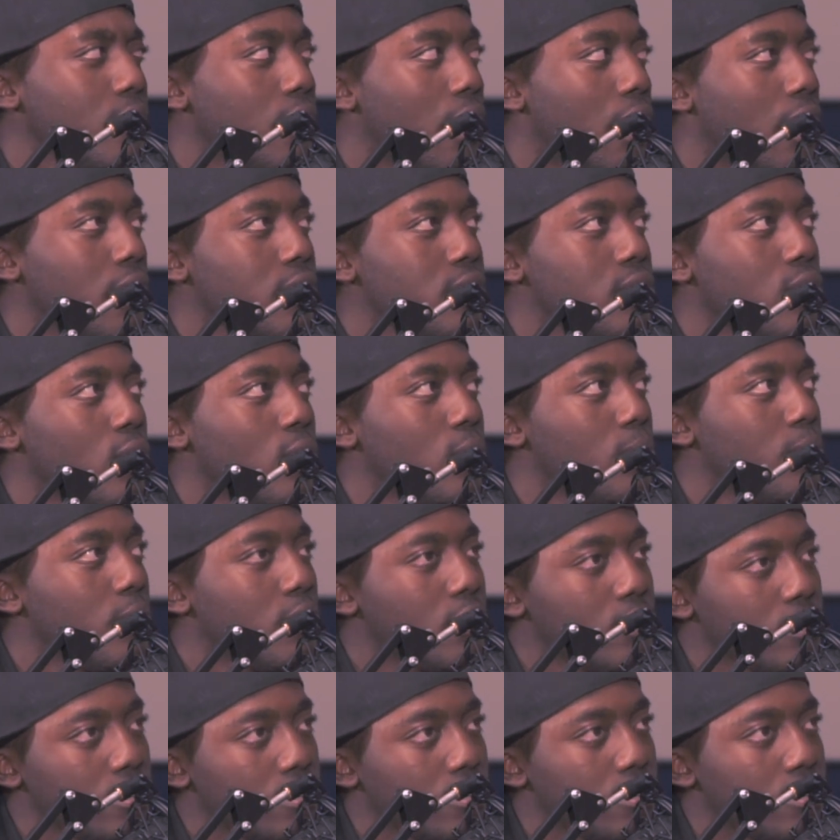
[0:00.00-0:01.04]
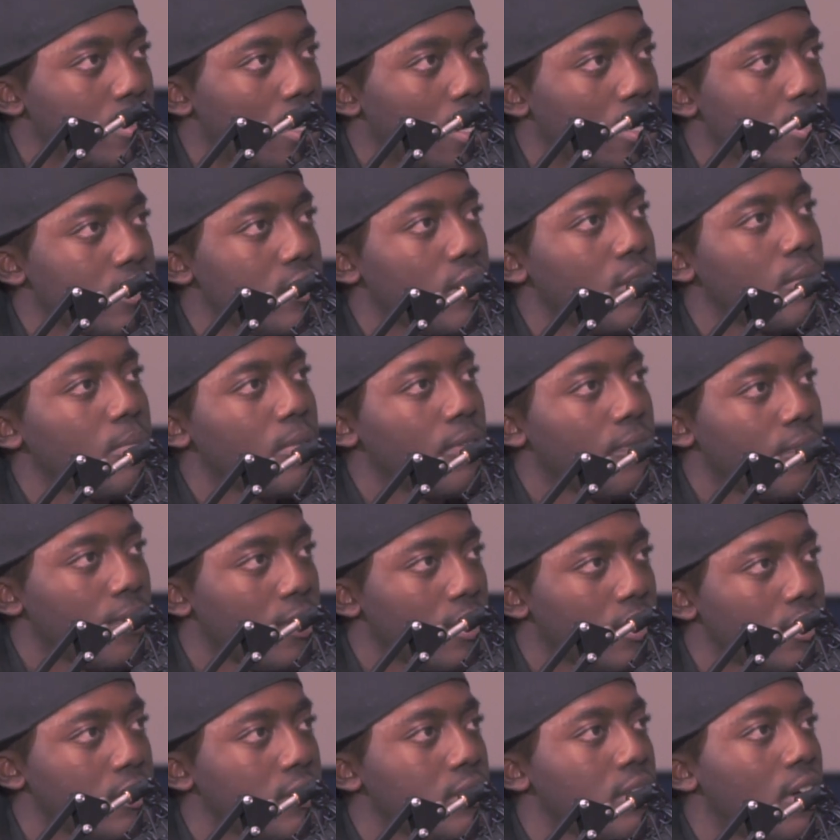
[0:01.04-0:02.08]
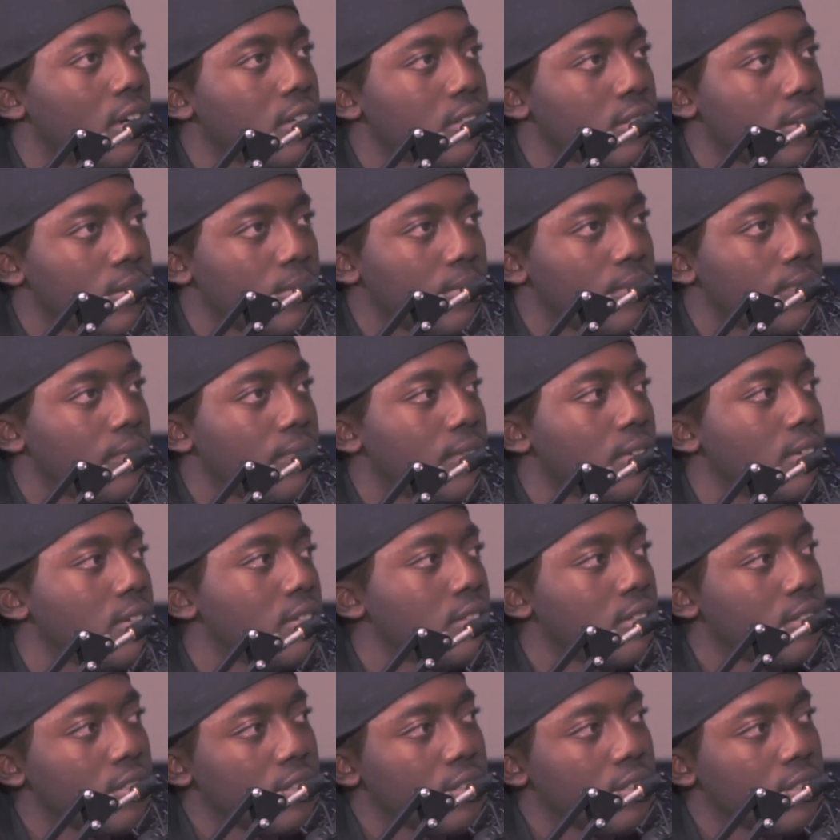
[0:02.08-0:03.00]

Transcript: October 1st. October 1st.